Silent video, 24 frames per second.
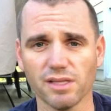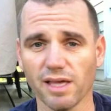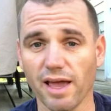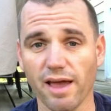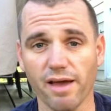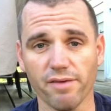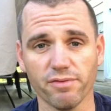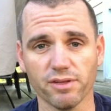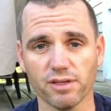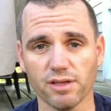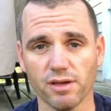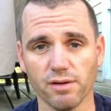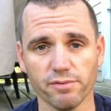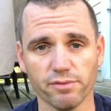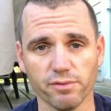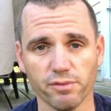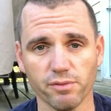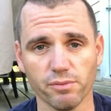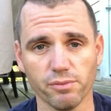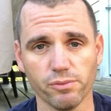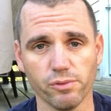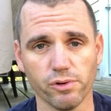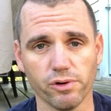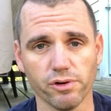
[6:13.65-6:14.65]
they have to come from
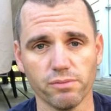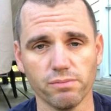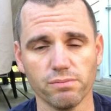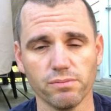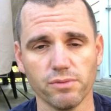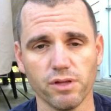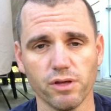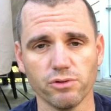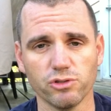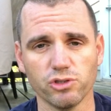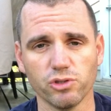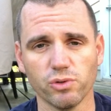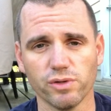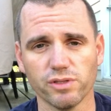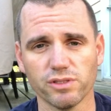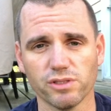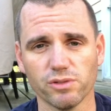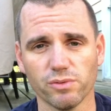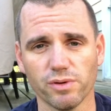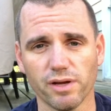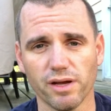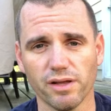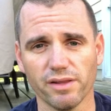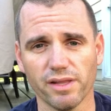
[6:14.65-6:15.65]
the board. No choice
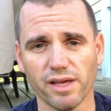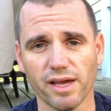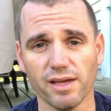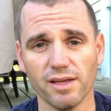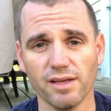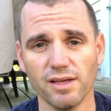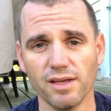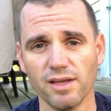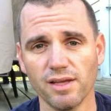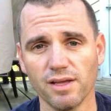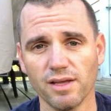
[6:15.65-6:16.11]
around that.